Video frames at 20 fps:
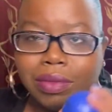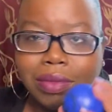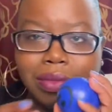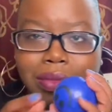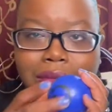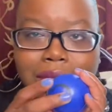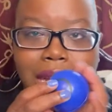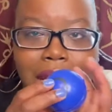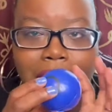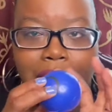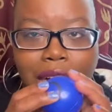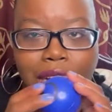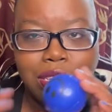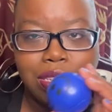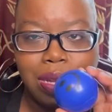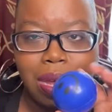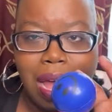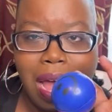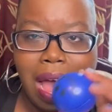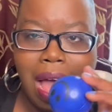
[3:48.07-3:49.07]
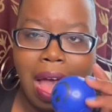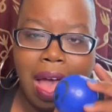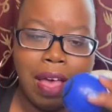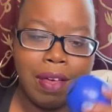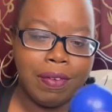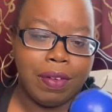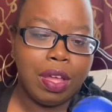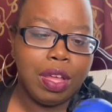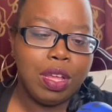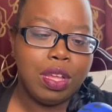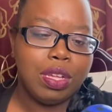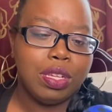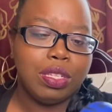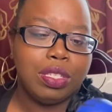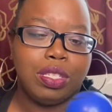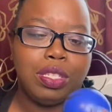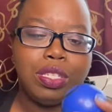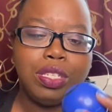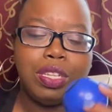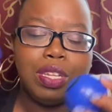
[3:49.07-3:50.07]
I also have
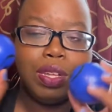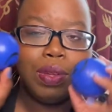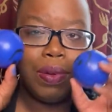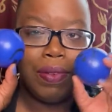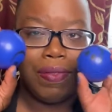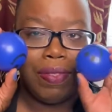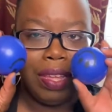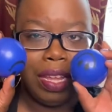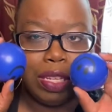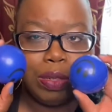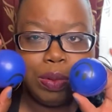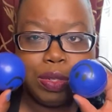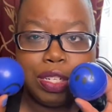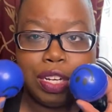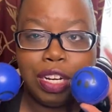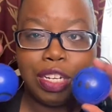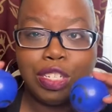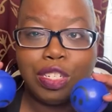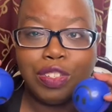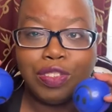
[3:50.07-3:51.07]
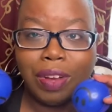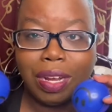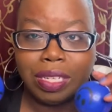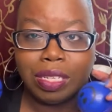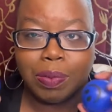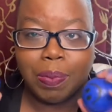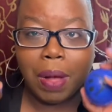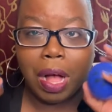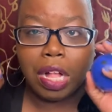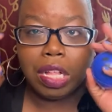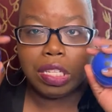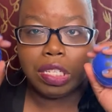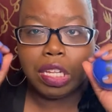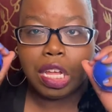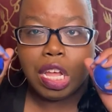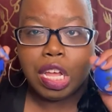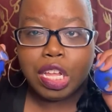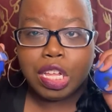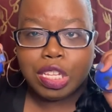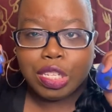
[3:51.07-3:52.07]
two of these, which are stress balls.
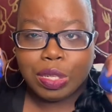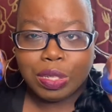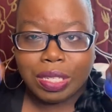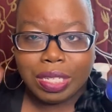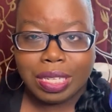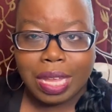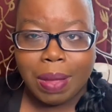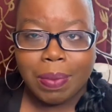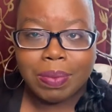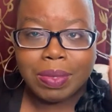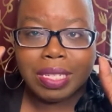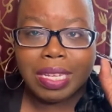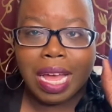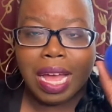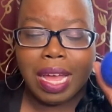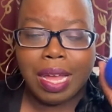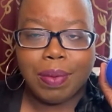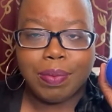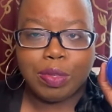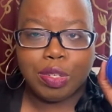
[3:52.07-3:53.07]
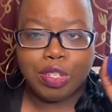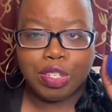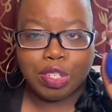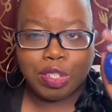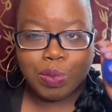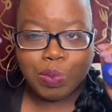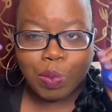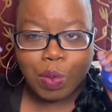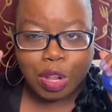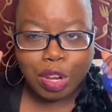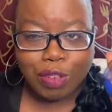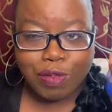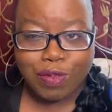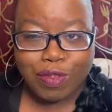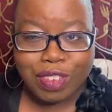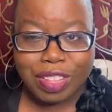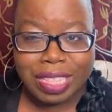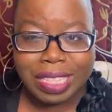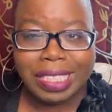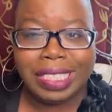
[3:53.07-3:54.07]
So sometimes you just want to
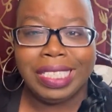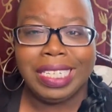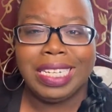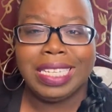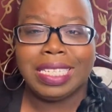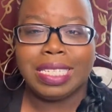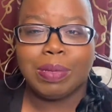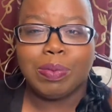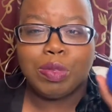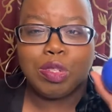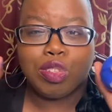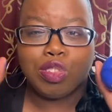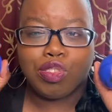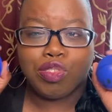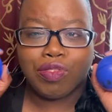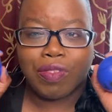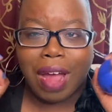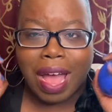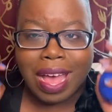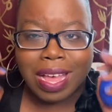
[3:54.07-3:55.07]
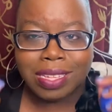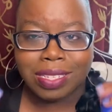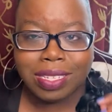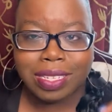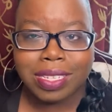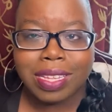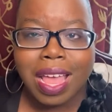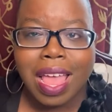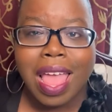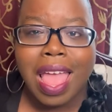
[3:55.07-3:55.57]
release some stress.